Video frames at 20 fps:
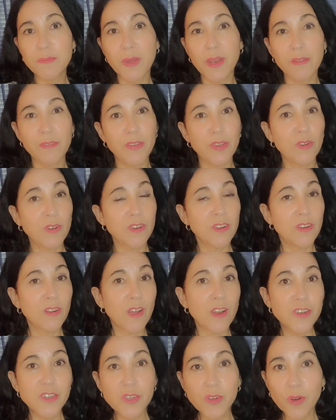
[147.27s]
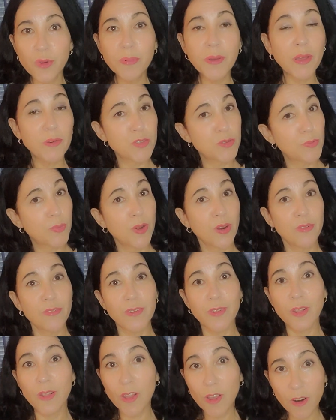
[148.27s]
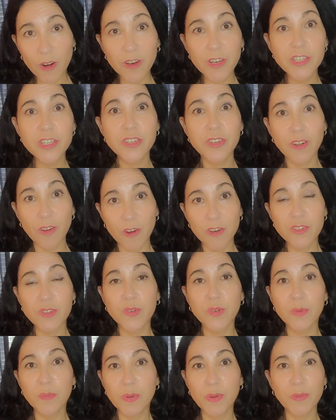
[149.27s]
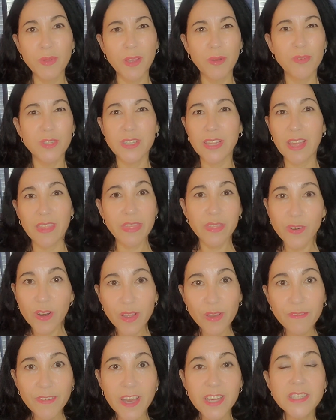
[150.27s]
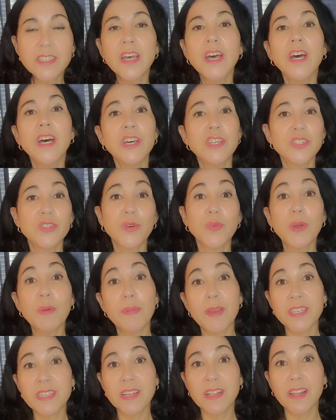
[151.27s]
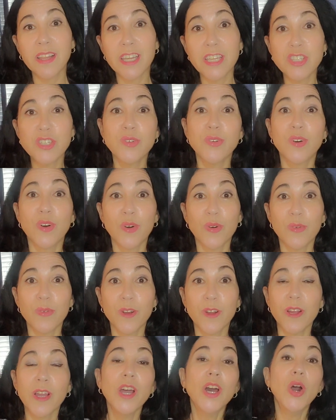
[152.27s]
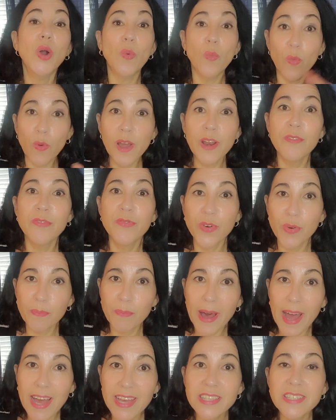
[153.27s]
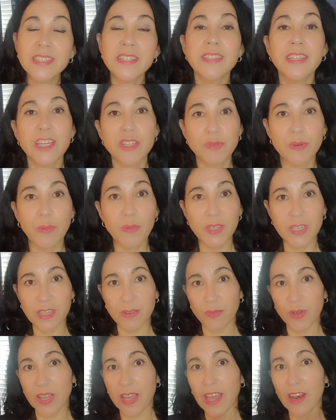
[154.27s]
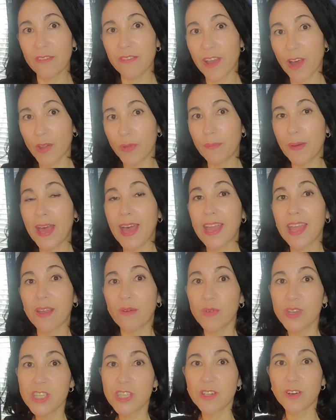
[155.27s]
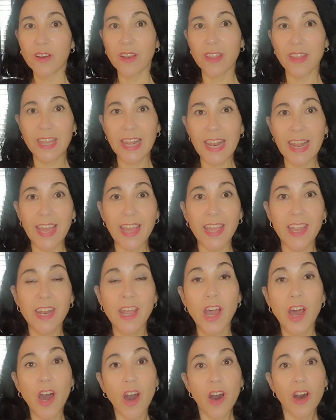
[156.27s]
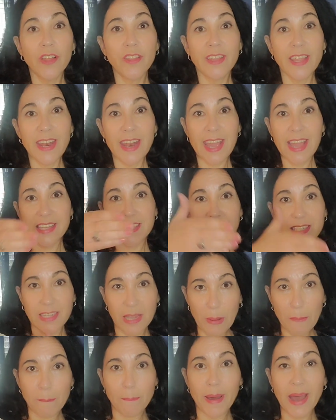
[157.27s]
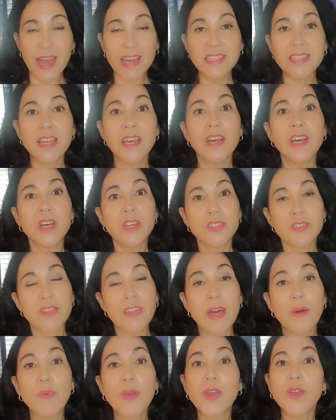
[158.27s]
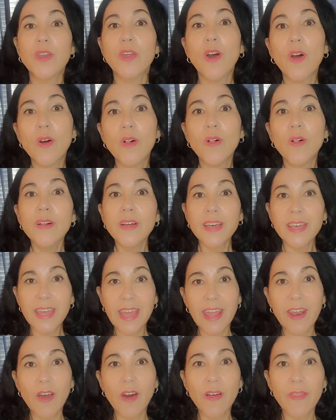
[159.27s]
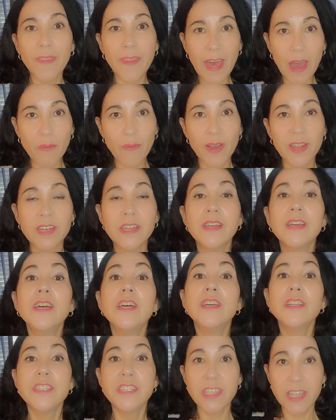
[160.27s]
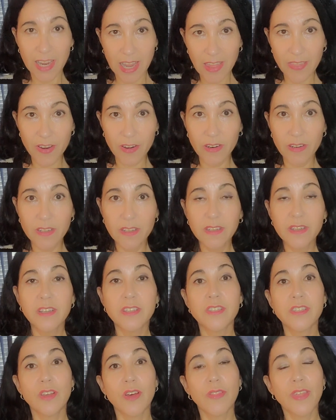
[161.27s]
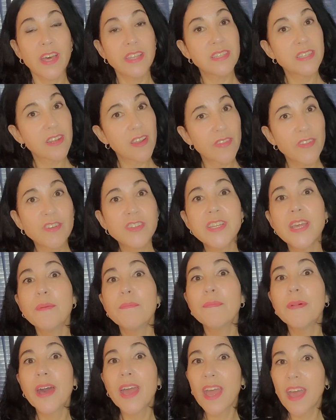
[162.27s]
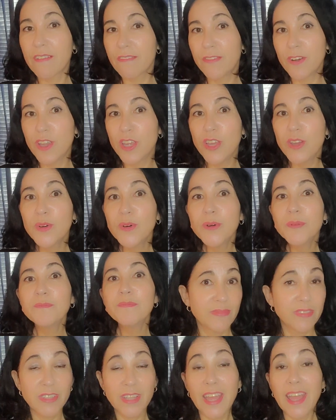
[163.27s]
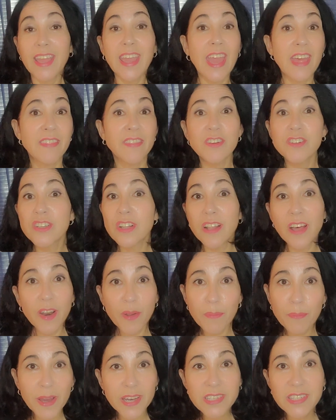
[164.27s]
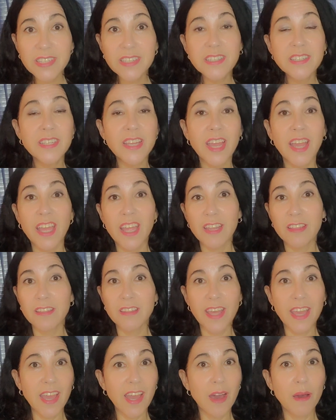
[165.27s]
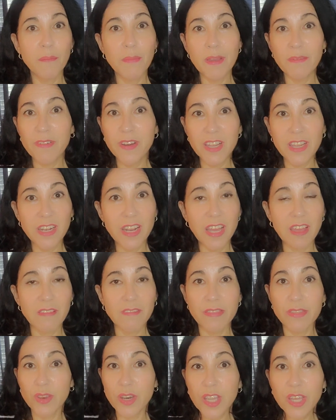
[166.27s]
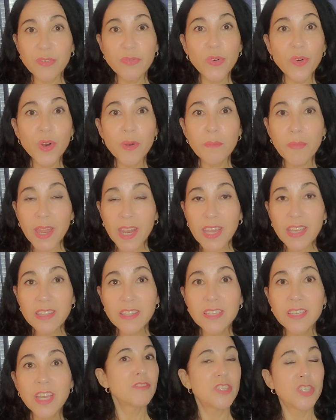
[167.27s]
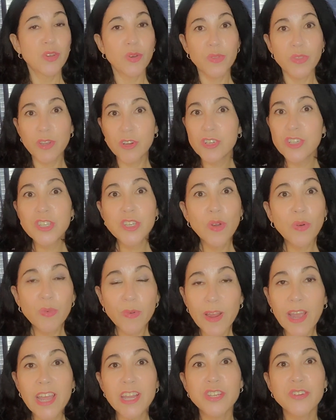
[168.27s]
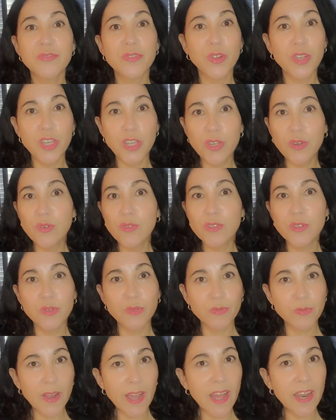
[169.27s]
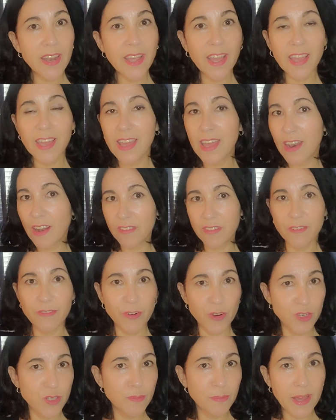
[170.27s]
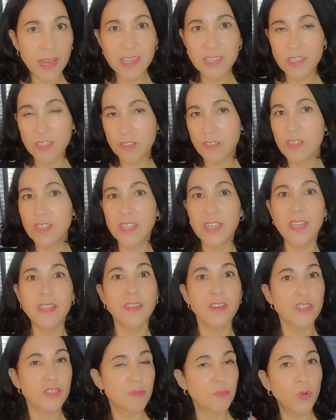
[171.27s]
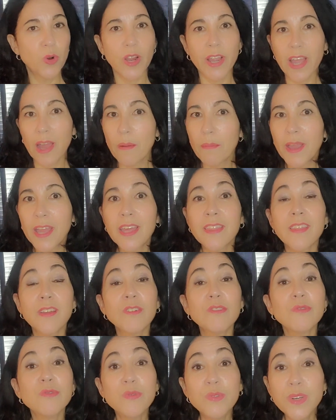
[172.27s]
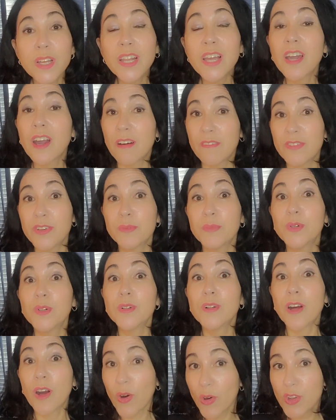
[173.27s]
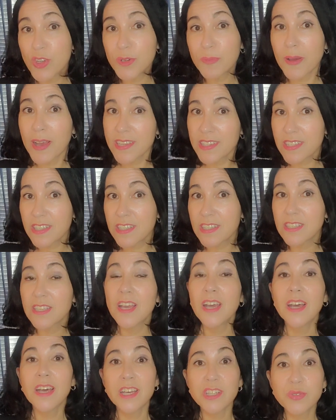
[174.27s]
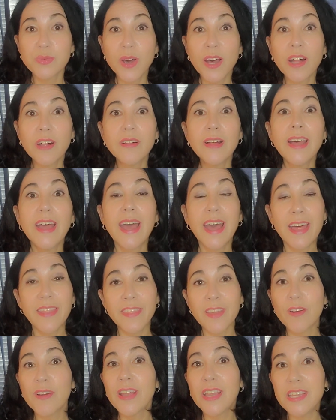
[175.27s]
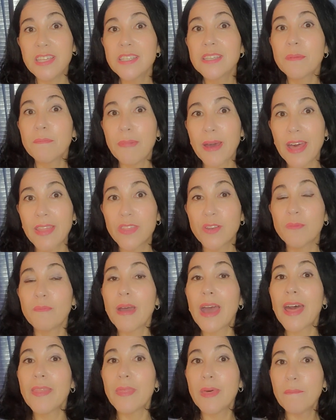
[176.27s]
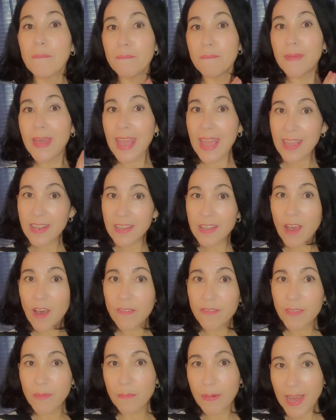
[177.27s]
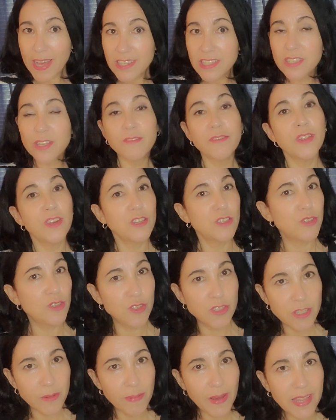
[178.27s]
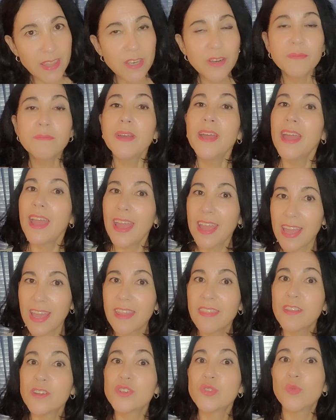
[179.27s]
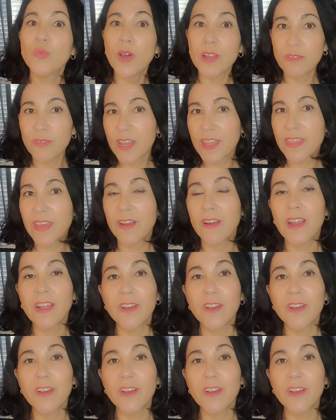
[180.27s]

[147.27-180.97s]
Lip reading: But if you're in a large group, I was part of a large group. It was like 30 of us. So we basically took over one full bus. That's what we did. We kind of held back and we started the line on the next bus so that we could all get on that one together. So that's another tip I have for you. Again, there's a lot of buses and they come every like 3-4 minutes. So there's no rush for you to run and get on the first bus. You see, there's more coming. They're really comfortable coach buses as well. And there is a bathroom at the end of the bus. So if you need to use the bathroom, again, there's one right there.